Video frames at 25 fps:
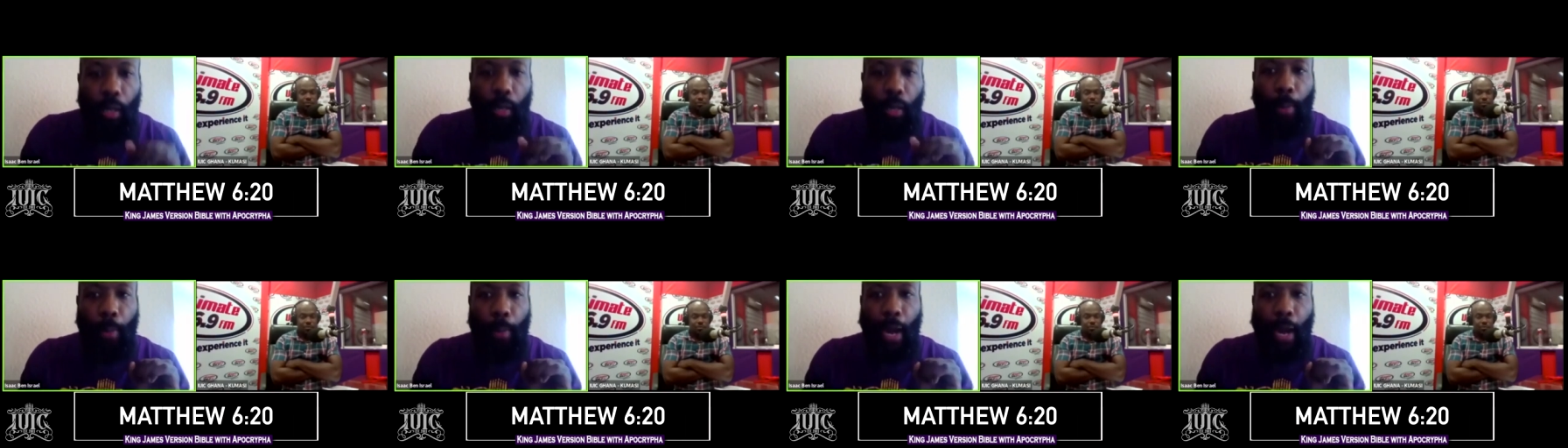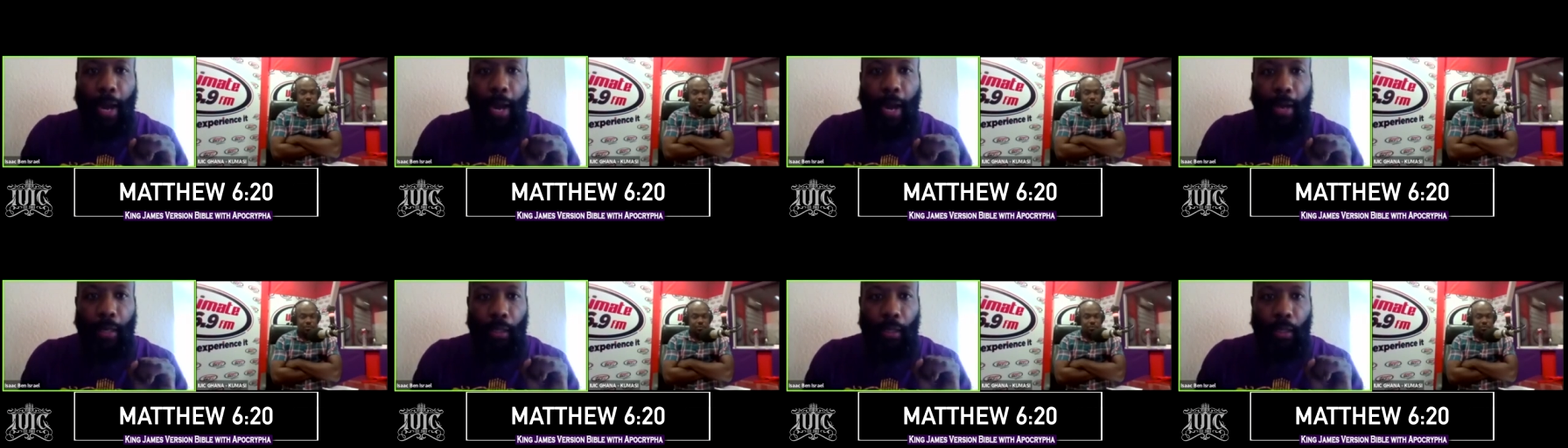
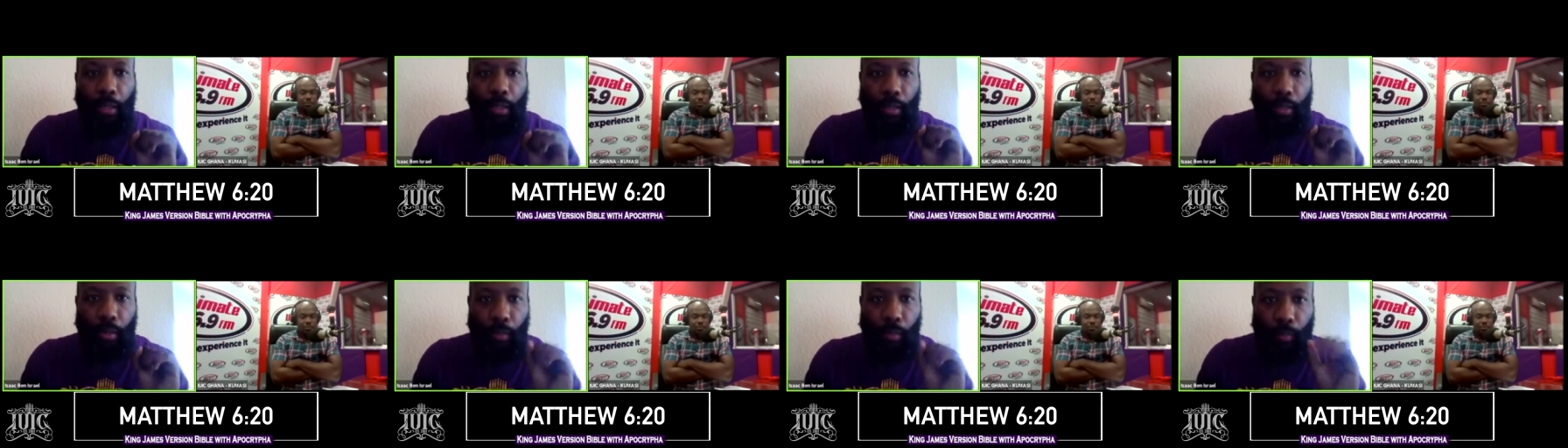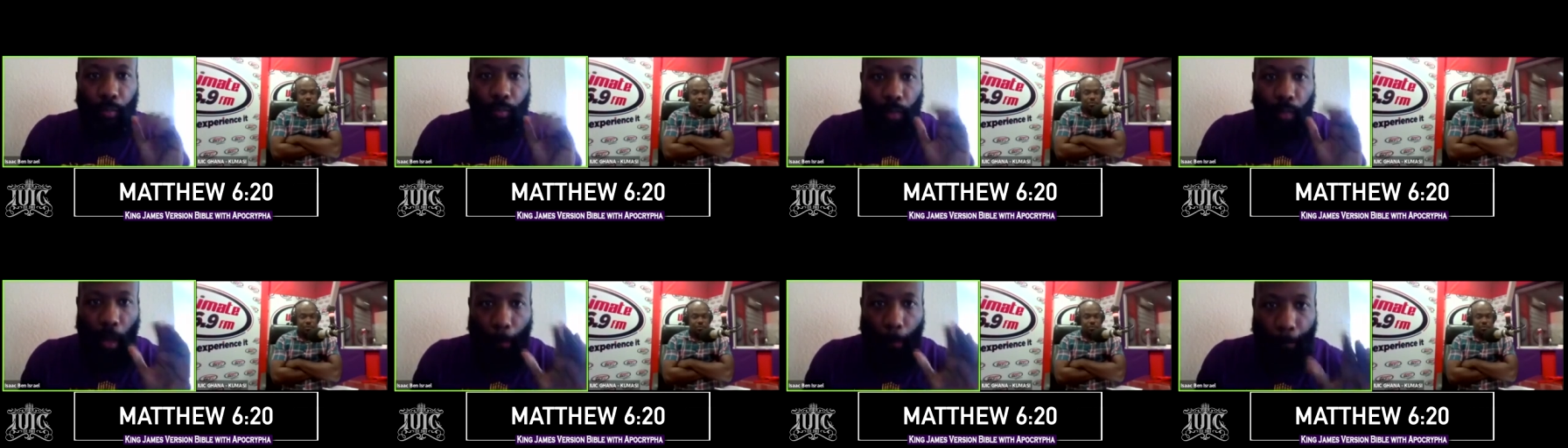By
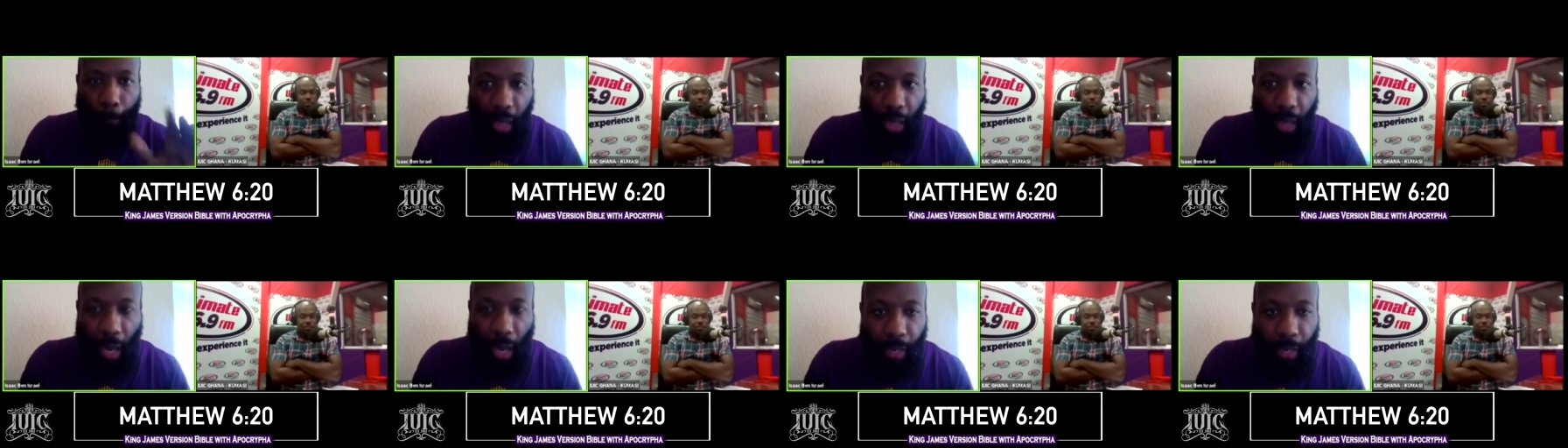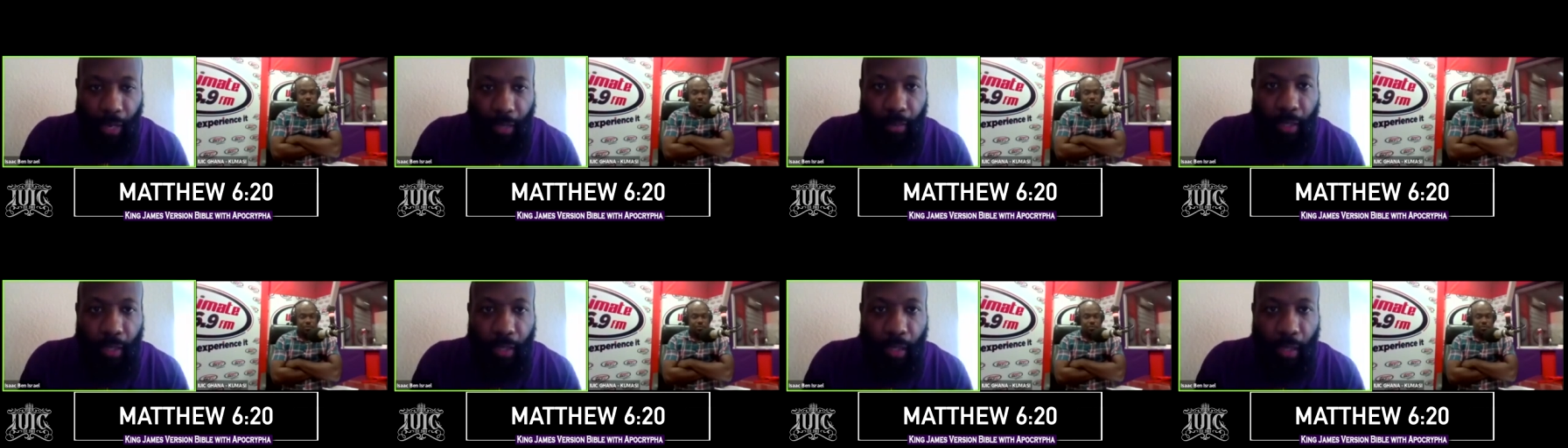
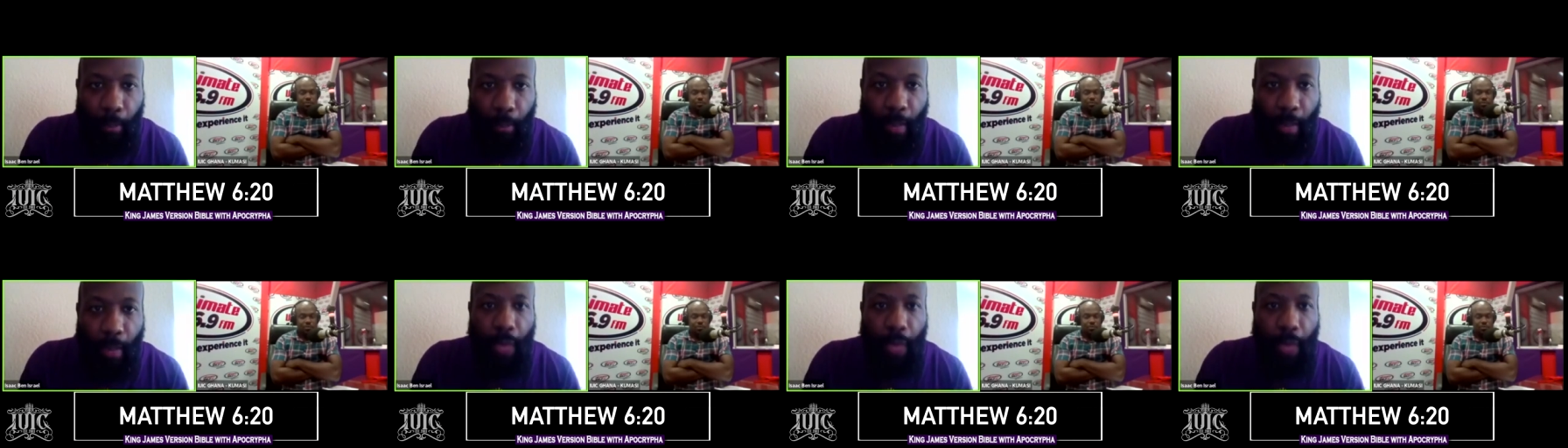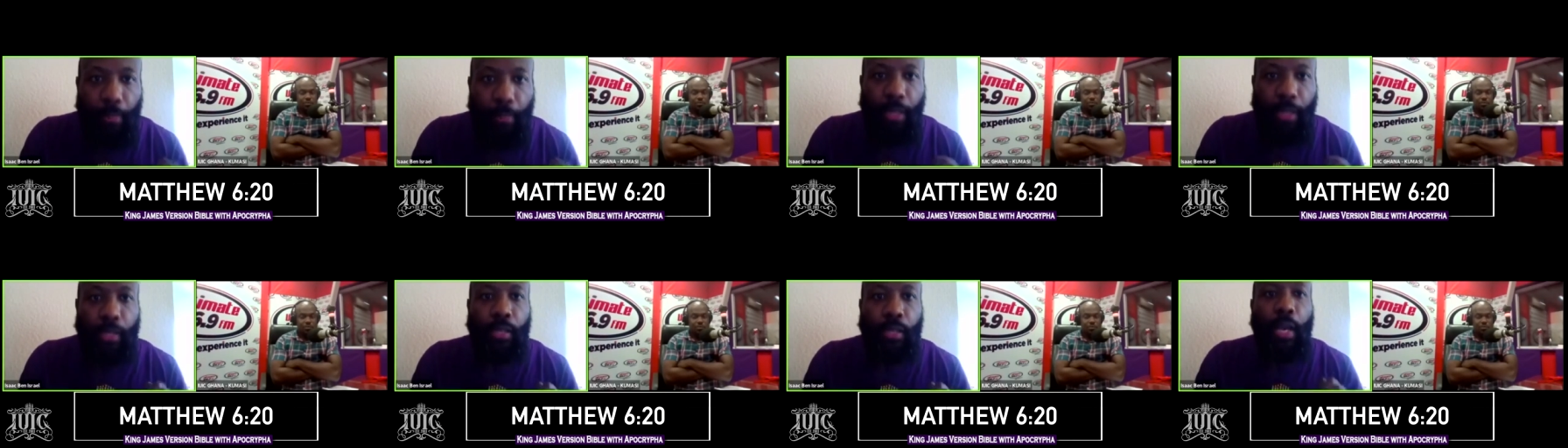applying the
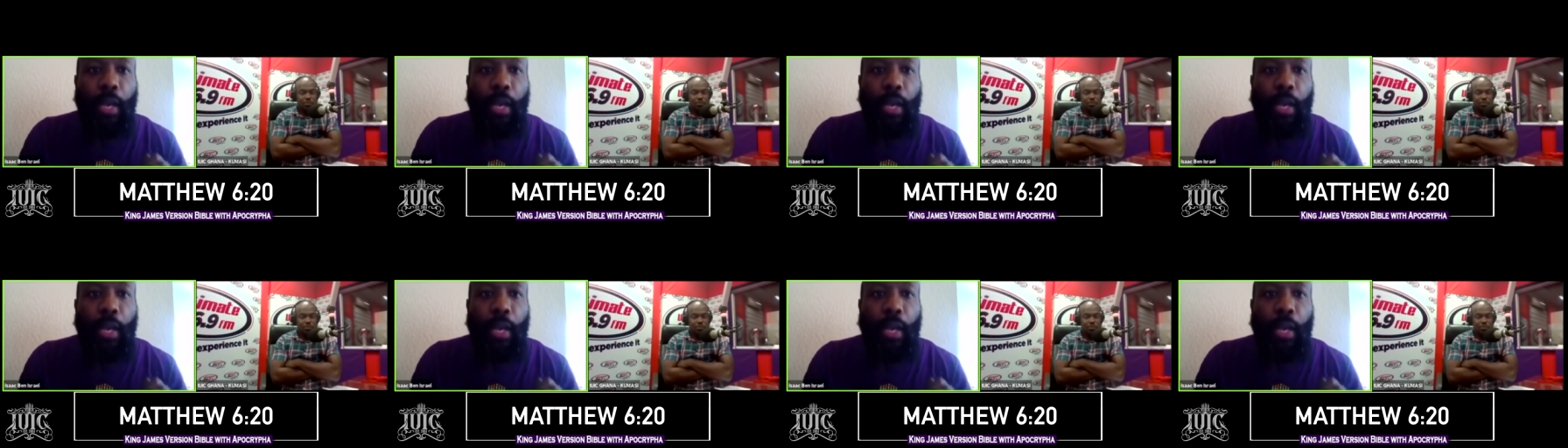commandments